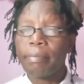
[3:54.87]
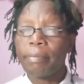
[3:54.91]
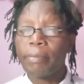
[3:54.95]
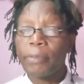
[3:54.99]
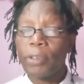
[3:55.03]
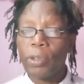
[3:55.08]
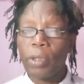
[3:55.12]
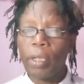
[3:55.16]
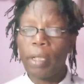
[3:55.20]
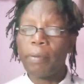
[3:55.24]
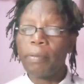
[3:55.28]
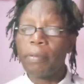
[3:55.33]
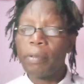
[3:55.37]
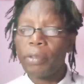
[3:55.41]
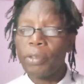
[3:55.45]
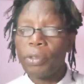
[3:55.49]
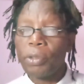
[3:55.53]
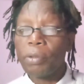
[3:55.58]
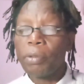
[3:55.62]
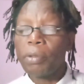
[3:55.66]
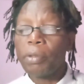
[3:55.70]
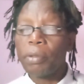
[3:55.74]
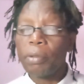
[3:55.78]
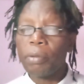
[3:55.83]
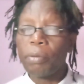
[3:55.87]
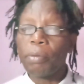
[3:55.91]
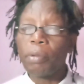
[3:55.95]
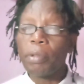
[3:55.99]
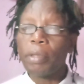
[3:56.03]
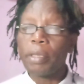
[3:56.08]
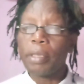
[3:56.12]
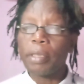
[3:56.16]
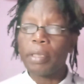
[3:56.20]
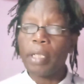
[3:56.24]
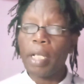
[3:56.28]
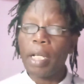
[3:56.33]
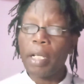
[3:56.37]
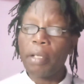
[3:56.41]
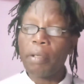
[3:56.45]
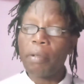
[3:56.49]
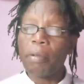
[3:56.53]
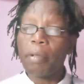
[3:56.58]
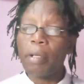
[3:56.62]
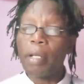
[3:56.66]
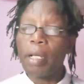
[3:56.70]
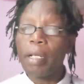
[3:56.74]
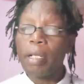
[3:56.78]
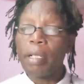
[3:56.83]
So I've shown you what is
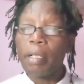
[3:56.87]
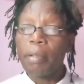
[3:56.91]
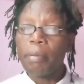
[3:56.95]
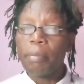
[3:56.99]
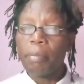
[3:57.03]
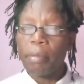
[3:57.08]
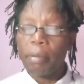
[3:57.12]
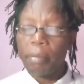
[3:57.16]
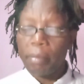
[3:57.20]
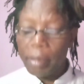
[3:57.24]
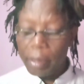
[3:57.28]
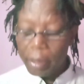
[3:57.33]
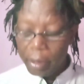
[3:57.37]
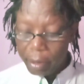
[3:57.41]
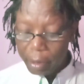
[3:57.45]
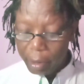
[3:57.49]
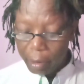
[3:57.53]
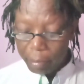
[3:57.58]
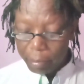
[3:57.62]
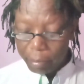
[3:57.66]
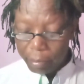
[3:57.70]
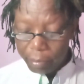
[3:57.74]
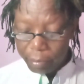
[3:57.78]
angular momentum